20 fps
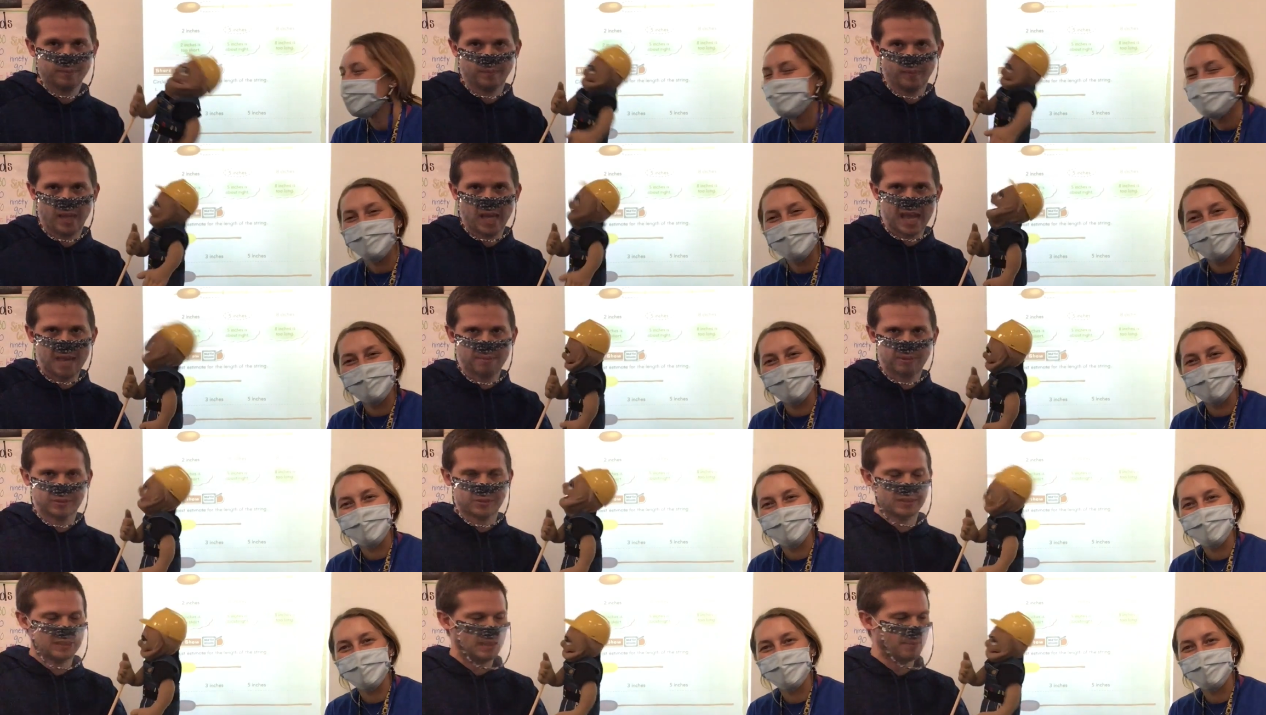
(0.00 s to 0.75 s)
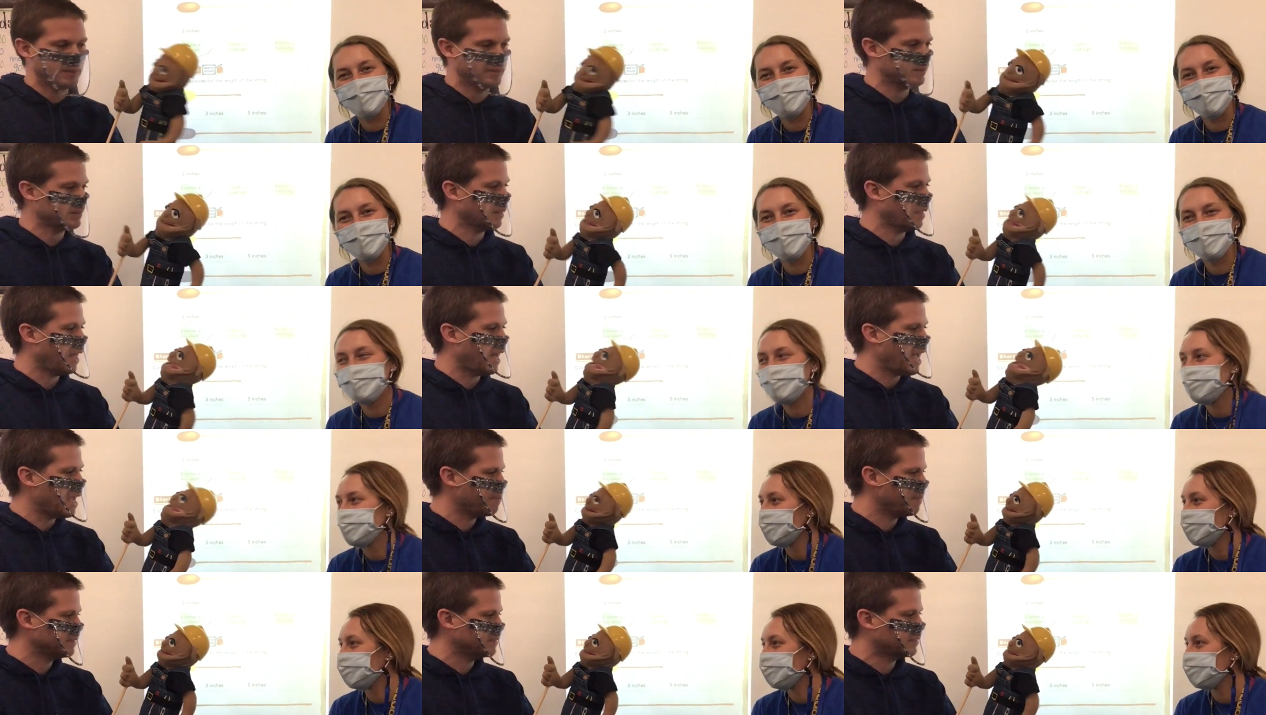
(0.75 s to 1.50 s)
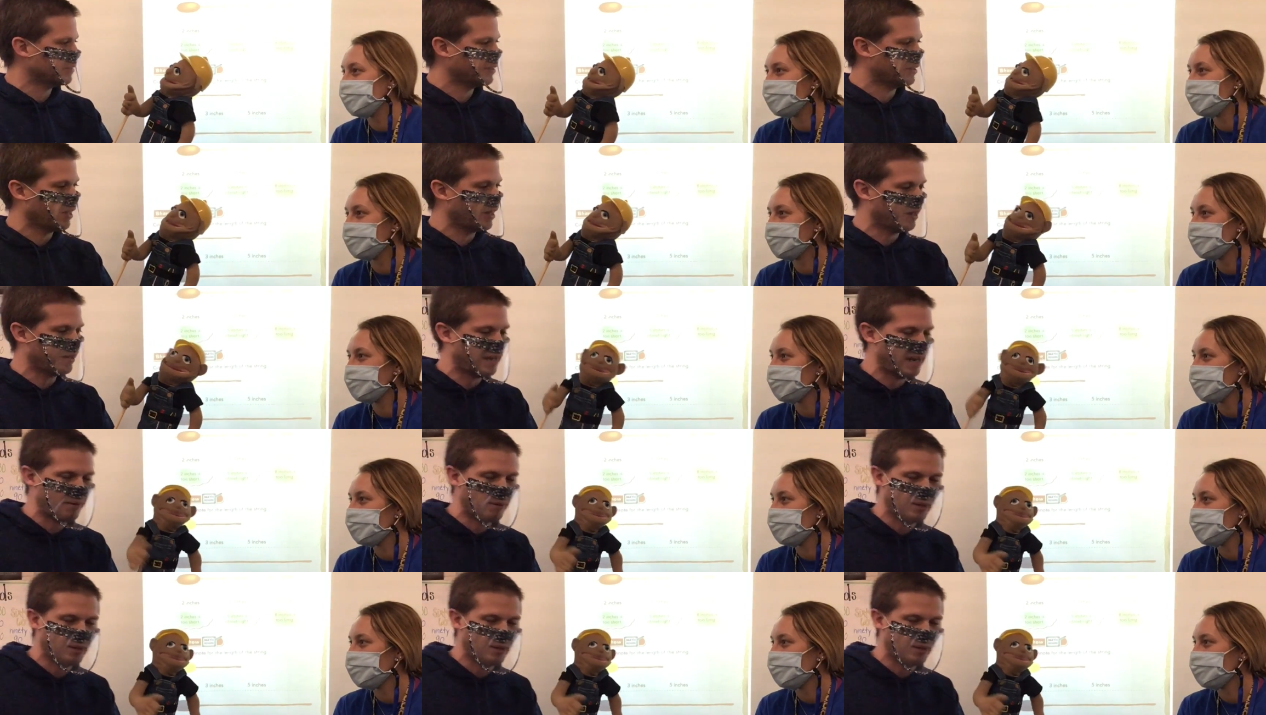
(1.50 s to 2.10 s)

Speaker 1: Hi, Mr. Simmons. Hi, Mr. Durr. How